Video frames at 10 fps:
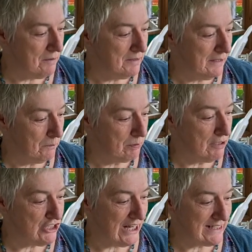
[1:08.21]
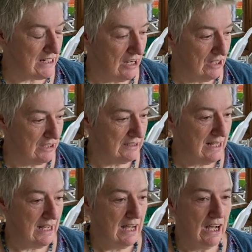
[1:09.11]
little project are
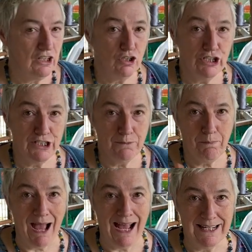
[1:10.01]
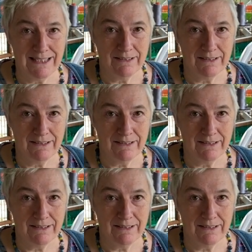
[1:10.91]
a cushion pad,